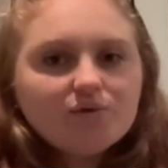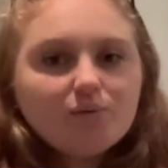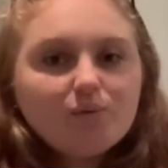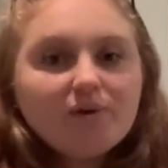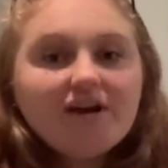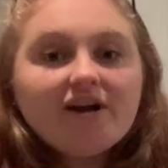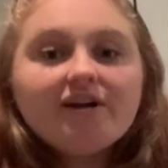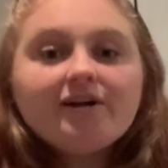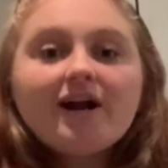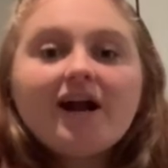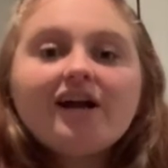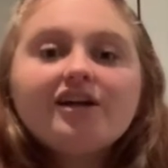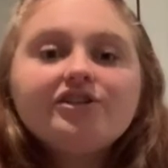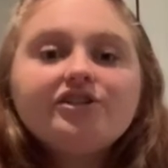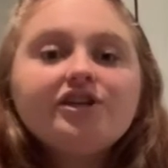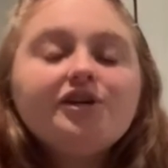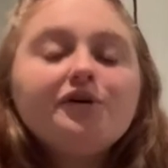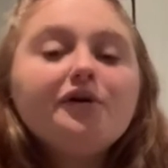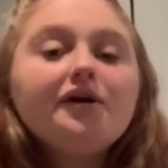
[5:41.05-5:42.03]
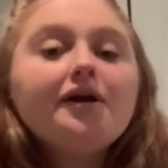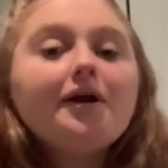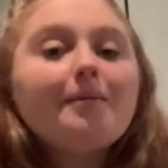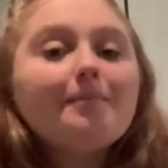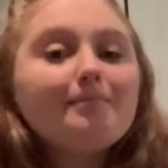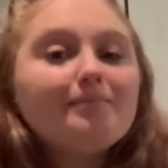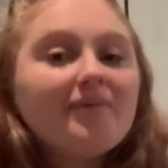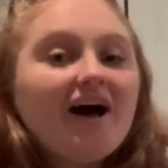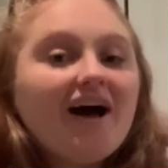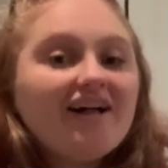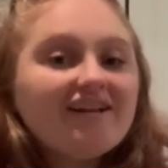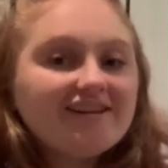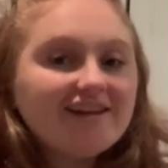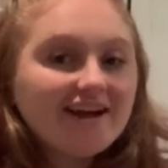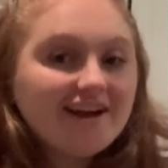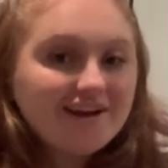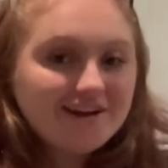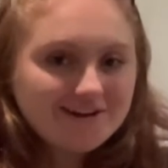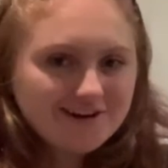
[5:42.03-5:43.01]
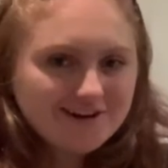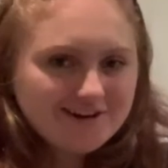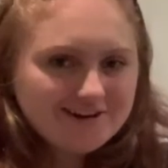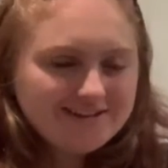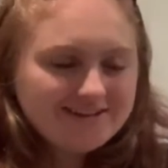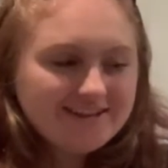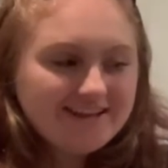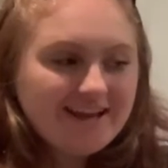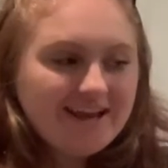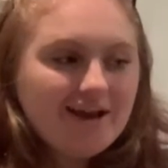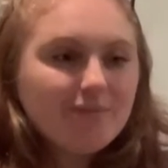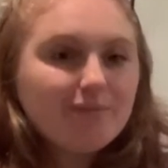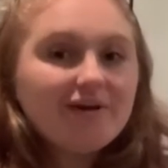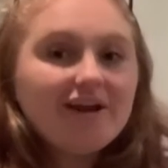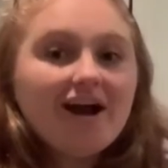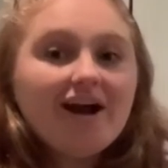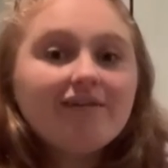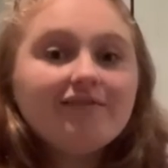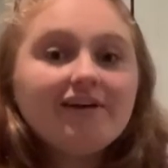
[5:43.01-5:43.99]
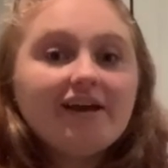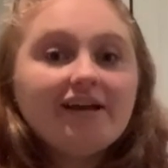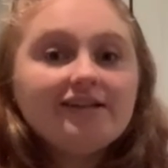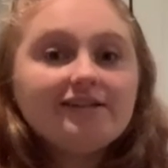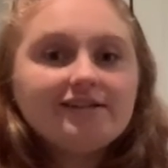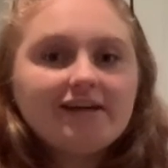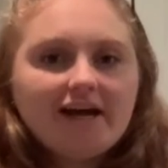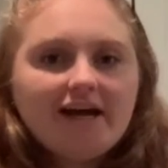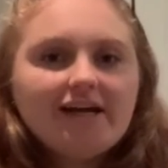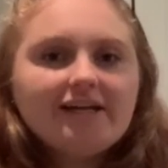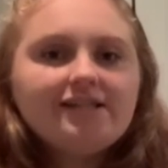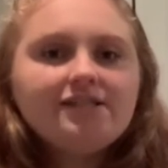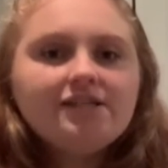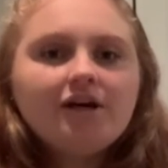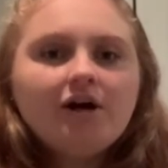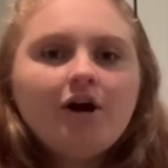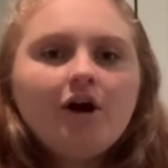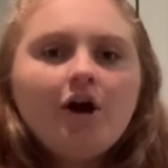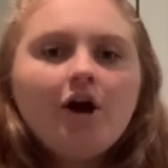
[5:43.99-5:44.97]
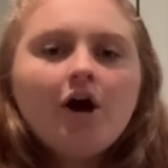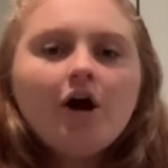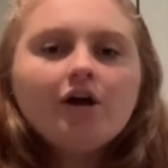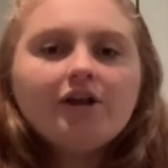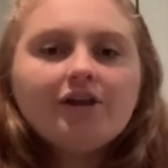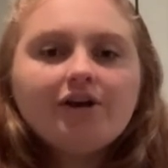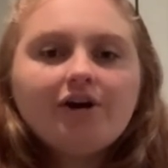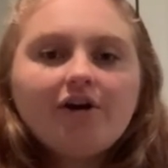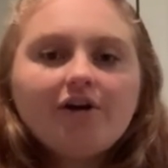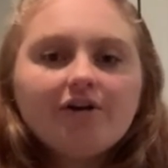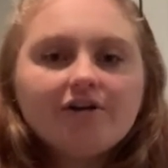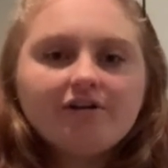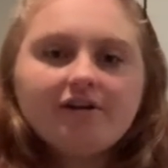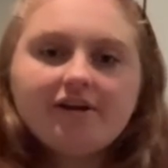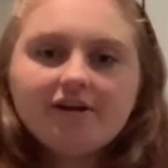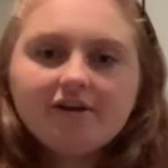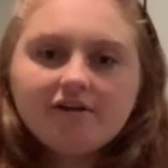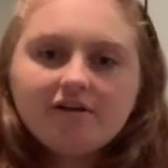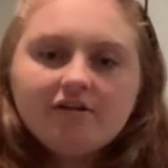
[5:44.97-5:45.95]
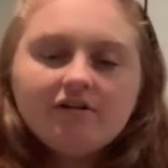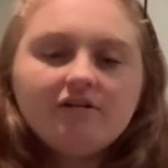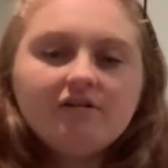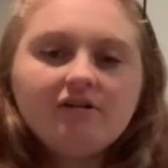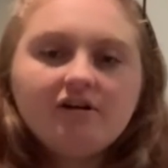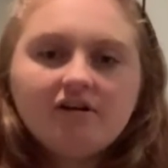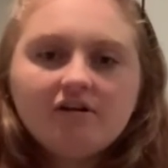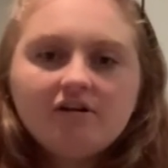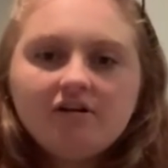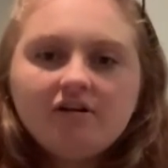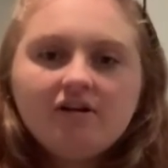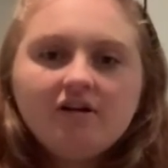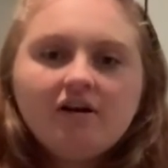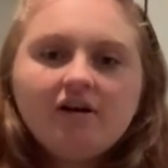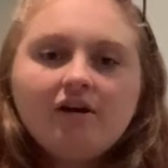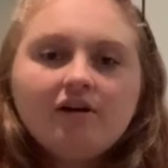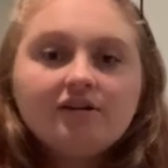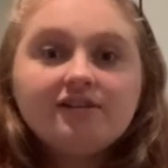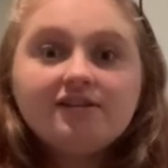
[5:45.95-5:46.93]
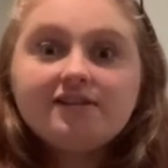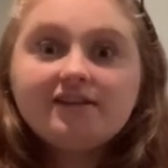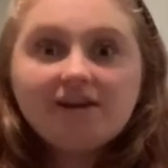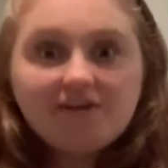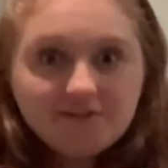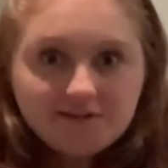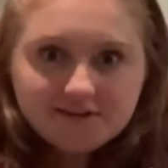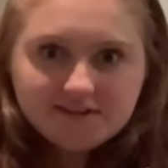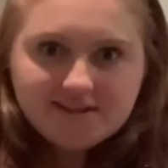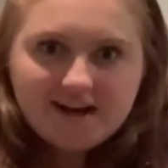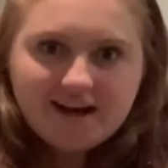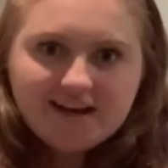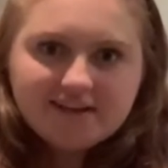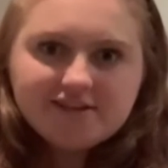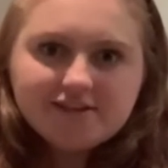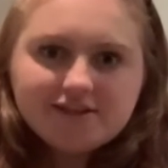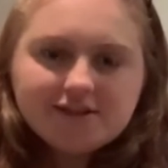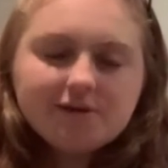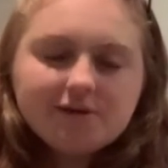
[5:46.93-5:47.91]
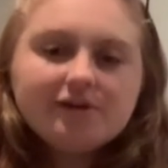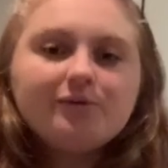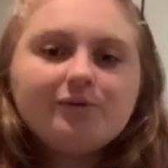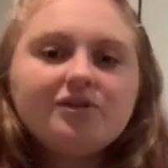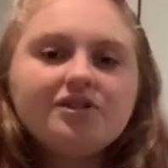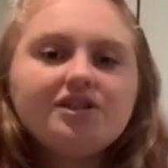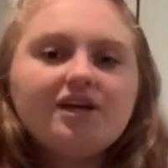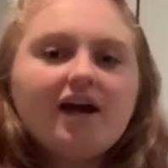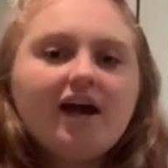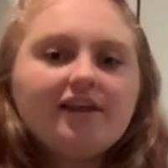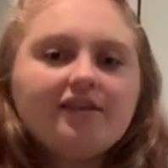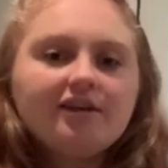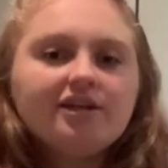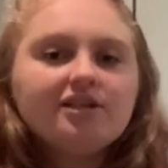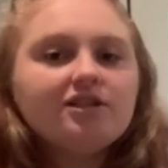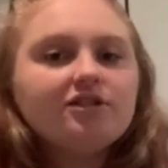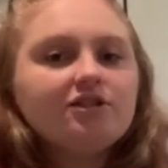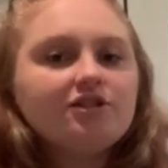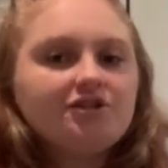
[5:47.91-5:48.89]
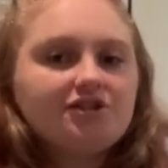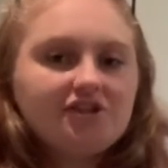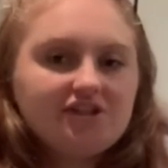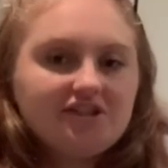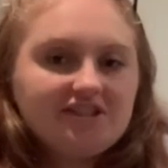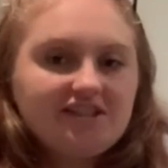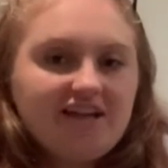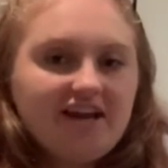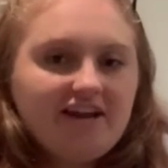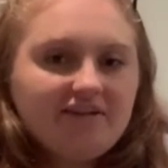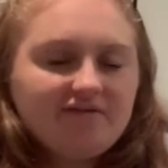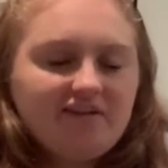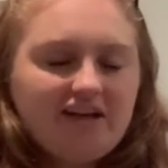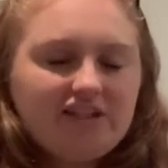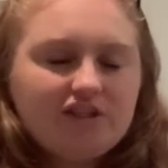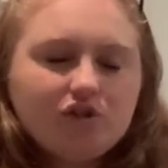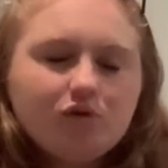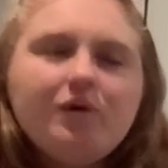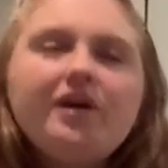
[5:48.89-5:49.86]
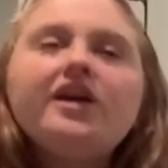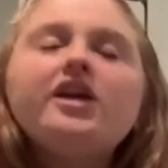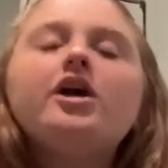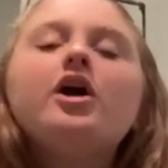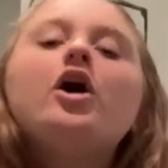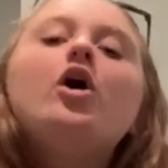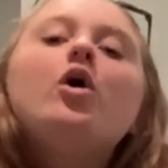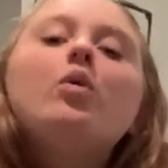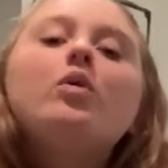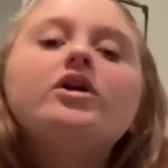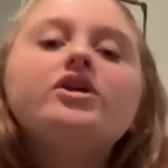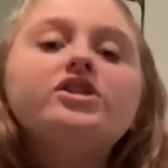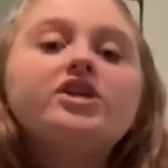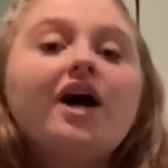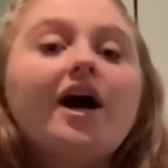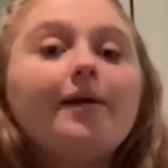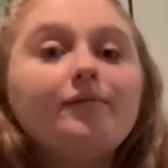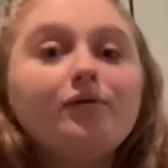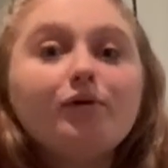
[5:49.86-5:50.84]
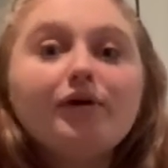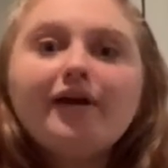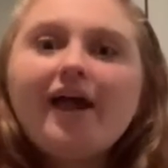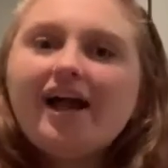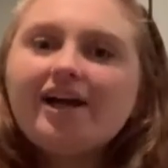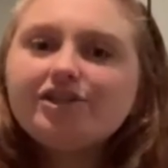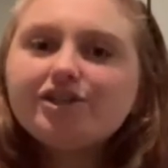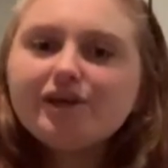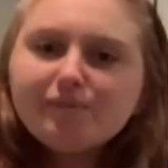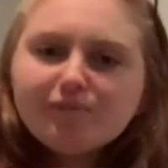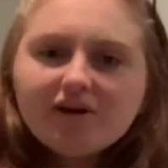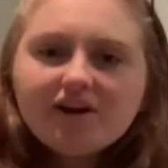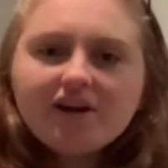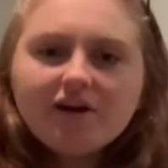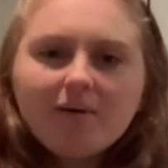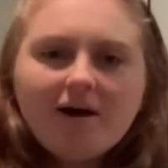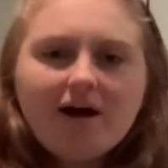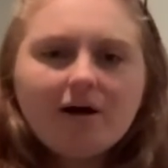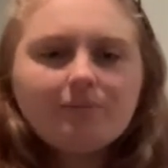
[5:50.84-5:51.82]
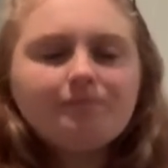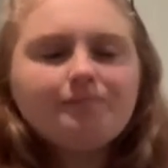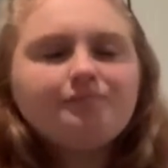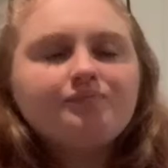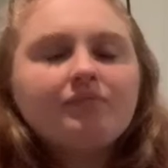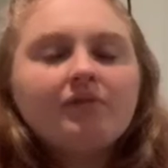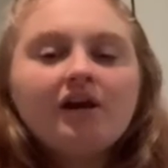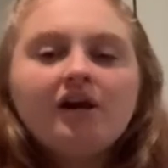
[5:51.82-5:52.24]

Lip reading: We are actually doing ballet currently, and we have a test, like our like skills test soon, which I think it's Thursday of next week, which I'm doing actually pretty well.